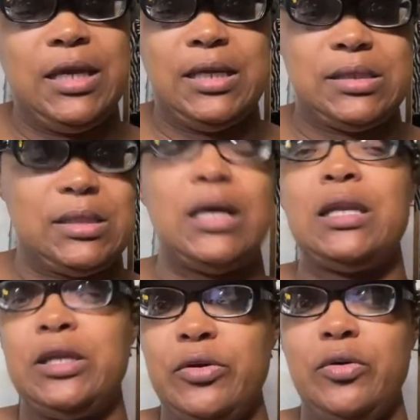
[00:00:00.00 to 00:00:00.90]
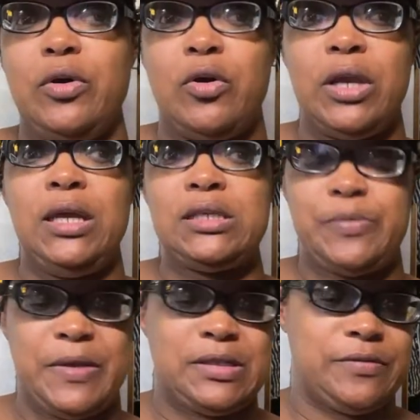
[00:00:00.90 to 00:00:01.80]
is a little on the
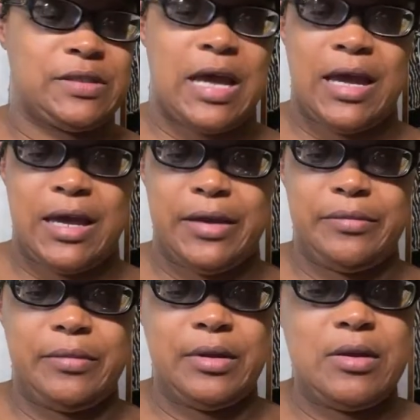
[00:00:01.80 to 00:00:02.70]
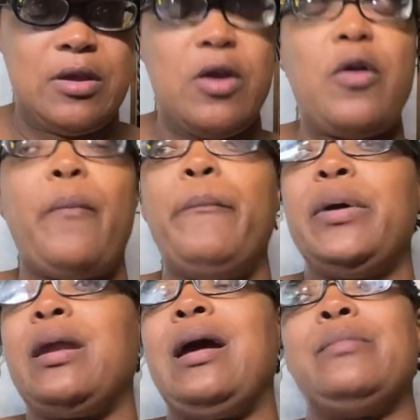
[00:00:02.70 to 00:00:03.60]
expensive side,
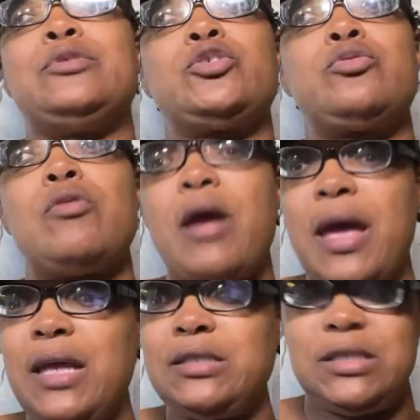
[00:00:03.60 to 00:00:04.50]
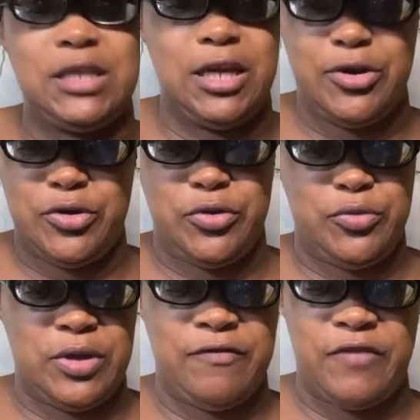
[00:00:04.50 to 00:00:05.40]
but I'm trying to tell
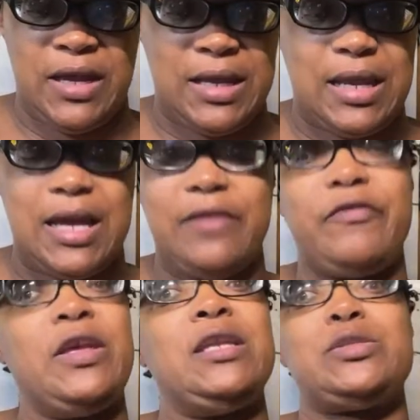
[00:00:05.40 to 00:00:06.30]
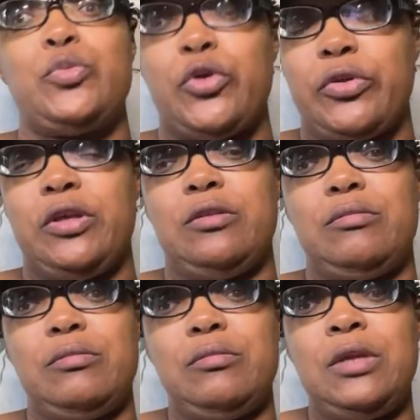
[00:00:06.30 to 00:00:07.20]
you, in van life, it is worth it.
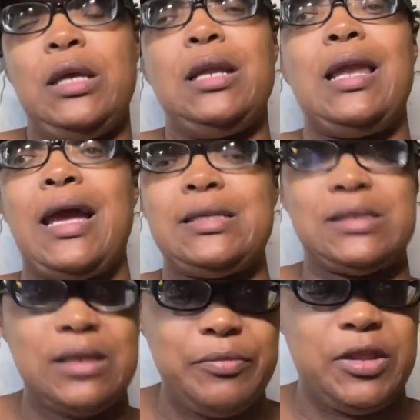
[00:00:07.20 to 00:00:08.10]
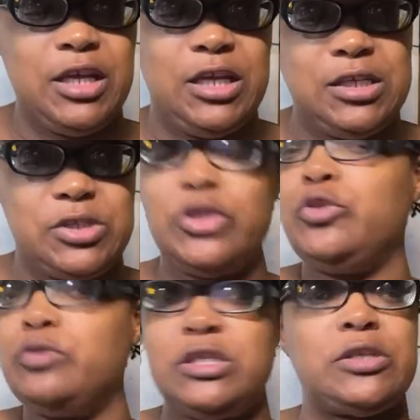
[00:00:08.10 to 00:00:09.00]
Like some things
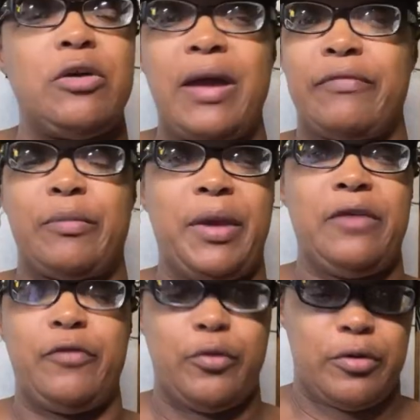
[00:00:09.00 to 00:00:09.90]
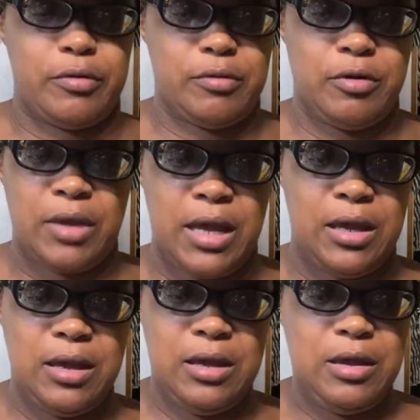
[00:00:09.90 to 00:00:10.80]
you just gonna have to pay for,
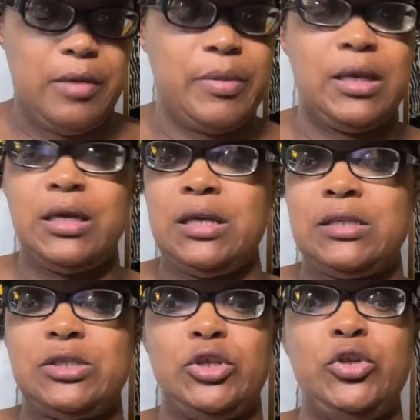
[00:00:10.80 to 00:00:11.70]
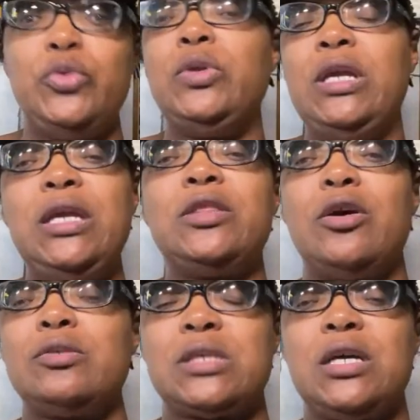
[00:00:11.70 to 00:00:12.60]
okay? Because you need
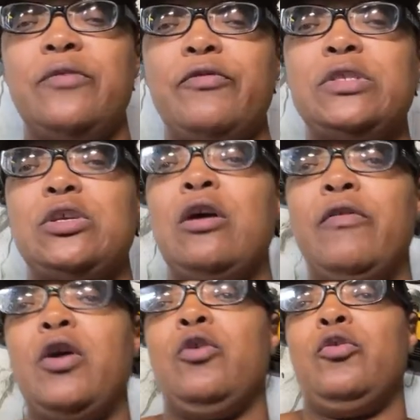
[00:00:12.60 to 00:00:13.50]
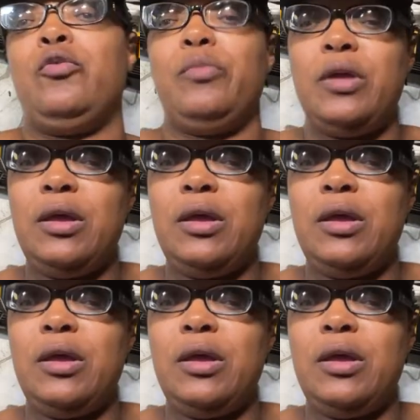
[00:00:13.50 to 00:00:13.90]
those comforts of home.